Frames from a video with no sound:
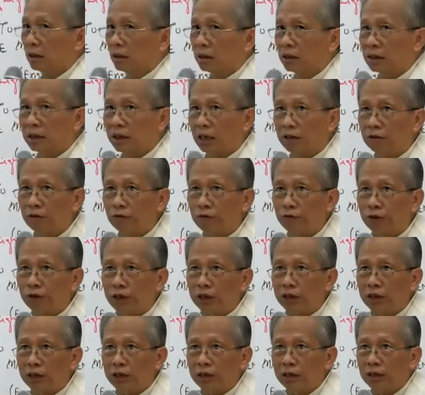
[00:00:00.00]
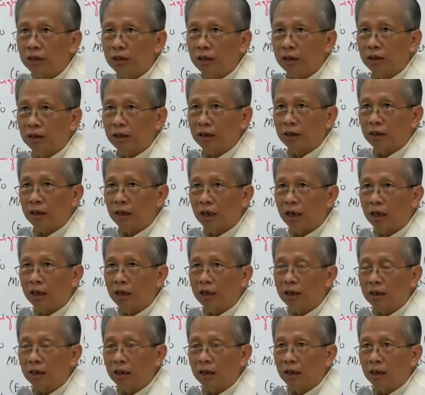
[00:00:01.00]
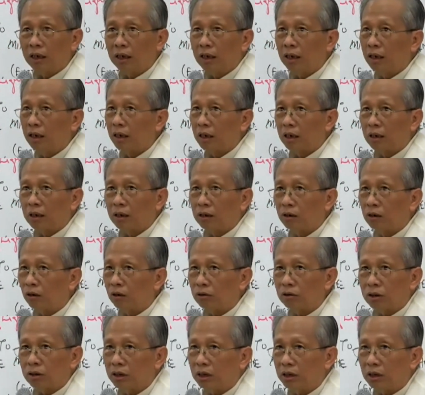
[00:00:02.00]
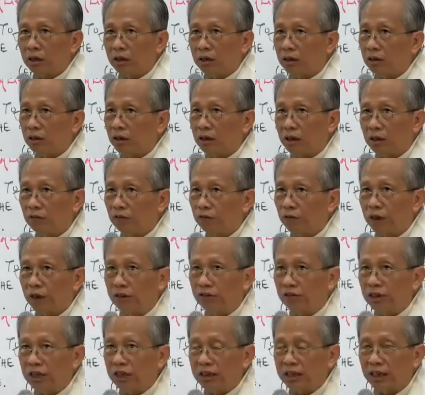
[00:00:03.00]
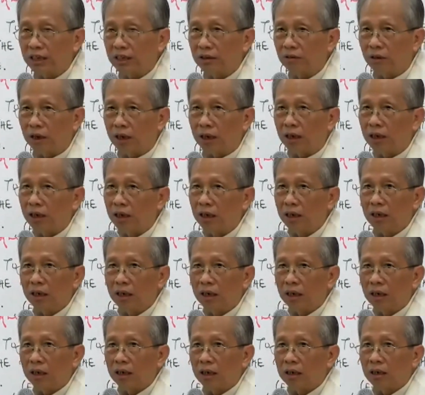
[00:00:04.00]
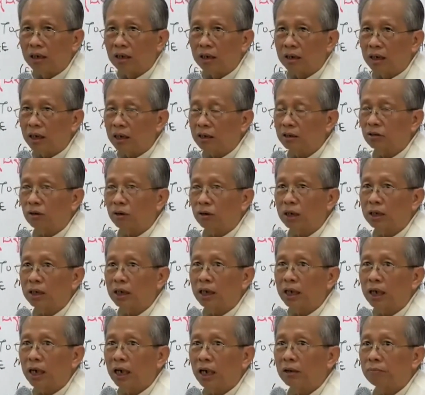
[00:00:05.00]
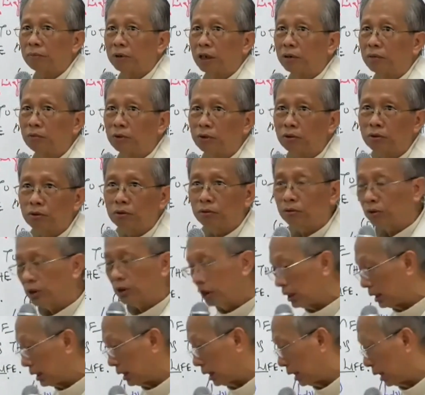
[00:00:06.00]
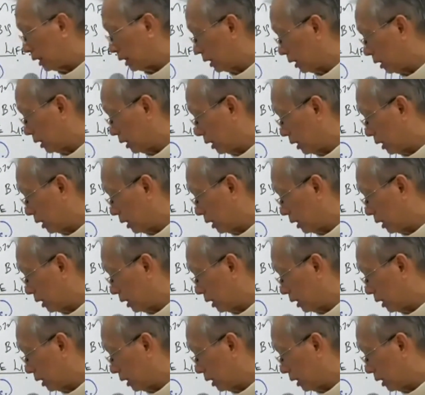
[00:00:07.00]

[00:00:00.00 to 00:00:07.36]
selfish, got different reason one. That's why they help them to do research,